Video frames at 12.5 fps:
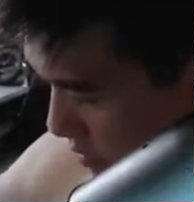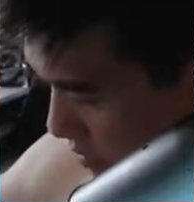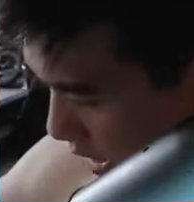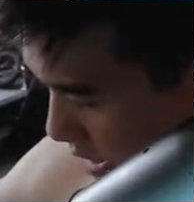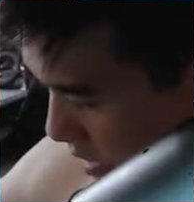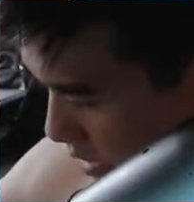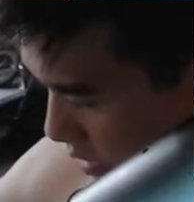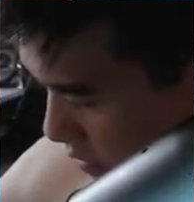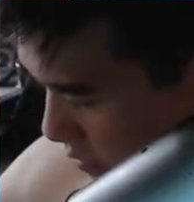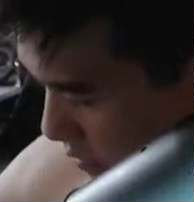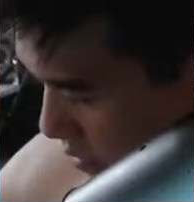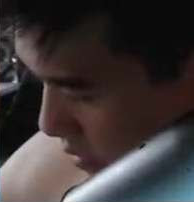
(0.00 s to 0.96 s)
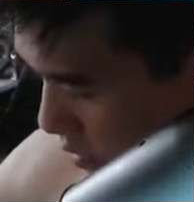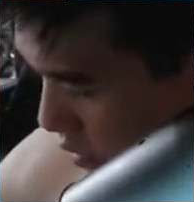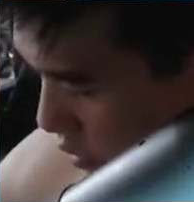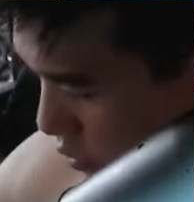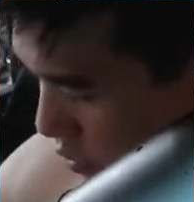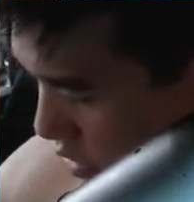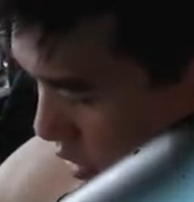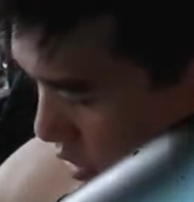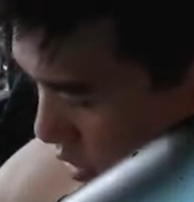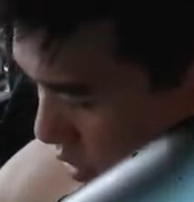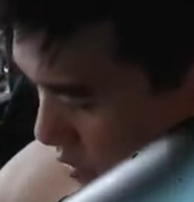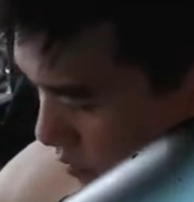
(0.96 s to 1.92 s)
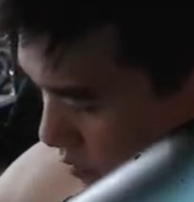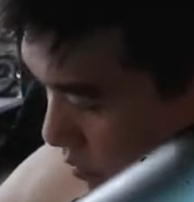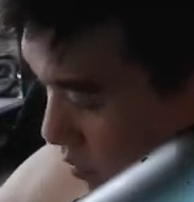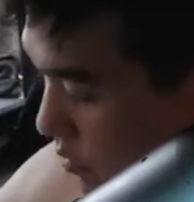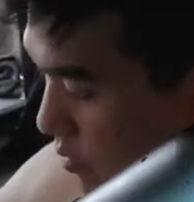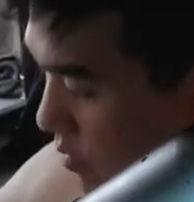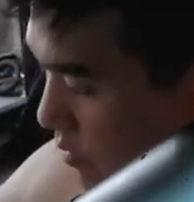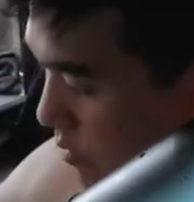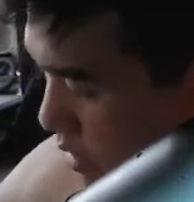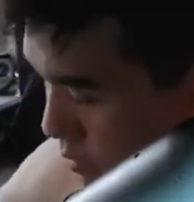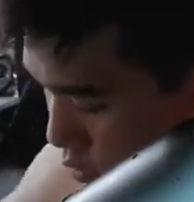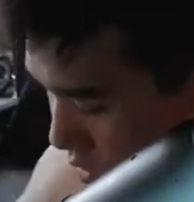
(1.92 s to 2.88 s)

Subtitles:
paints are closer, more